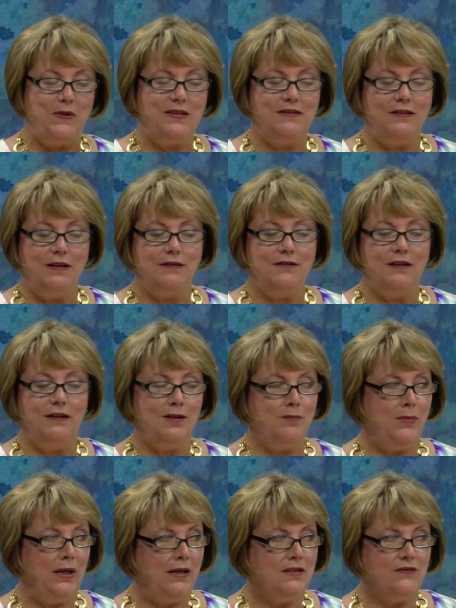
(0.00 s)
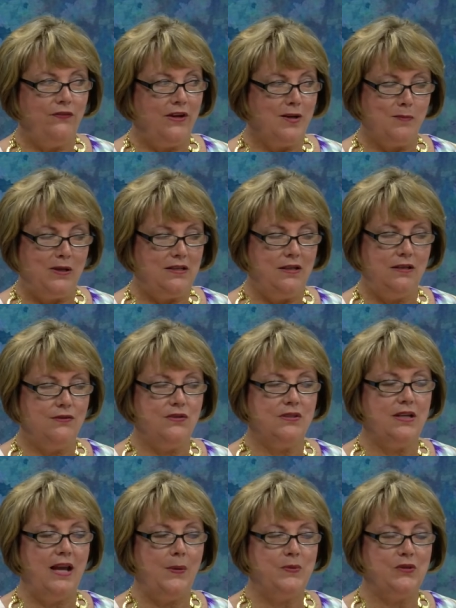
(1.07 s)
Santa and amaze families. He's
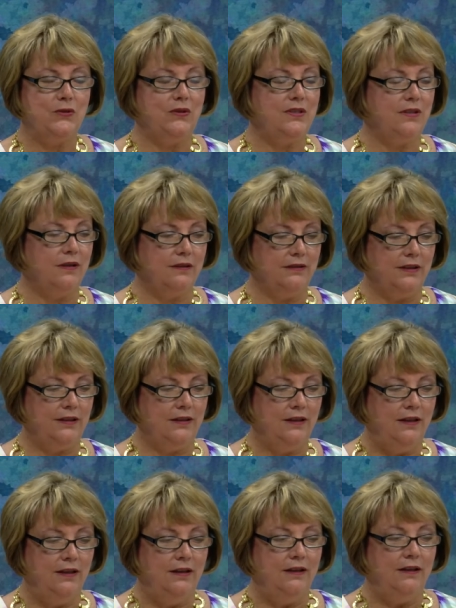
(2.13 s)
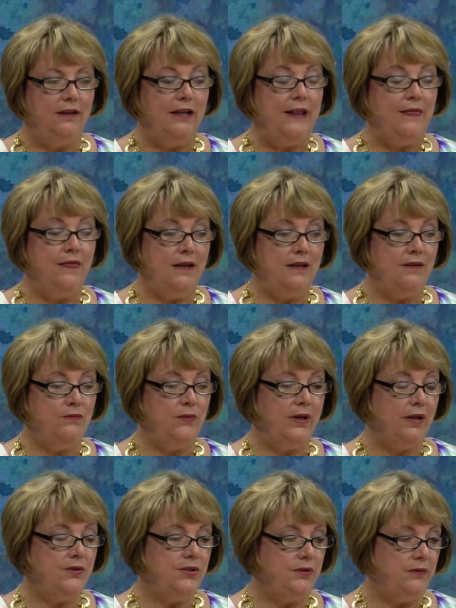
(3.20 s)
just absolutely darling. And then
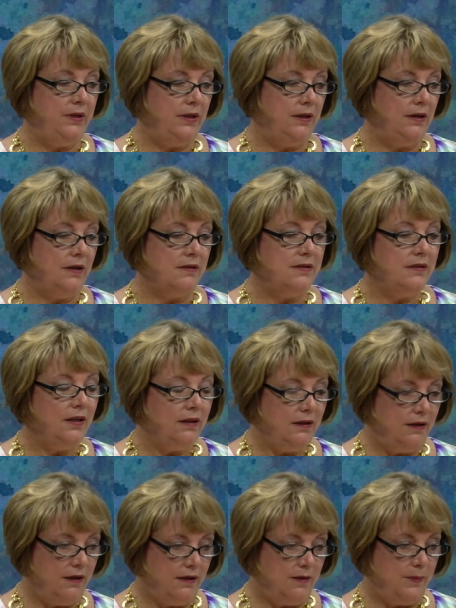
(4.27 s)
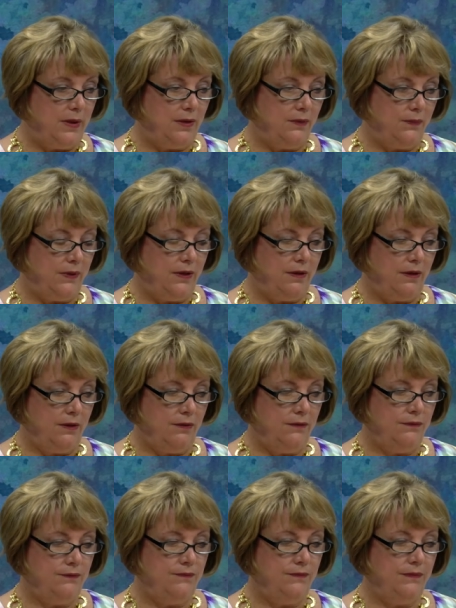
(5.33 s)
we are doing our second animated window,
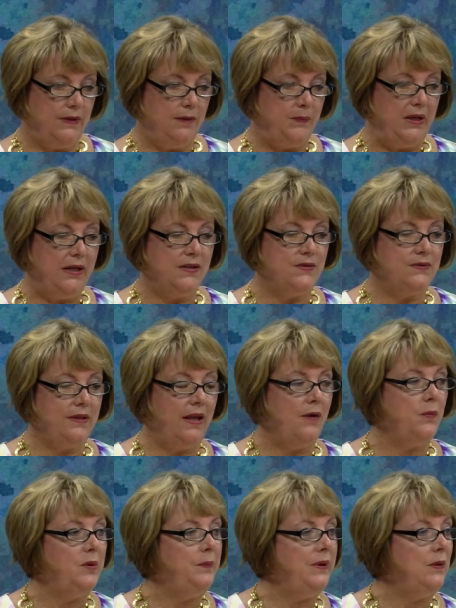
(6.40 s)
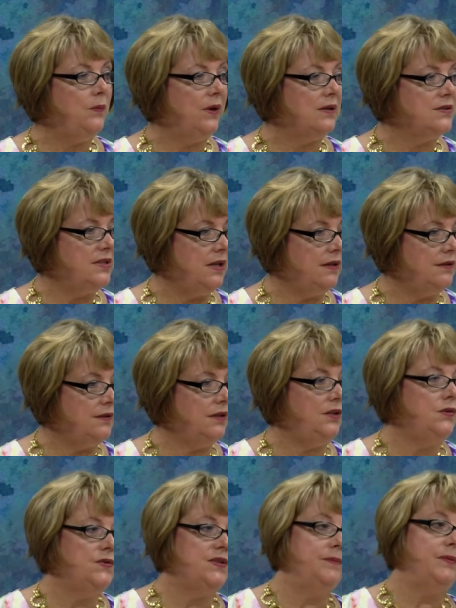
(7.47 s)
and because that would be where Santa
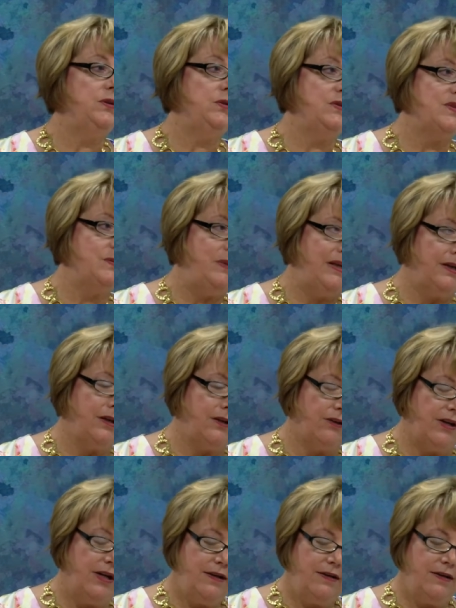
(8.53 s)
used to do his meet and greet.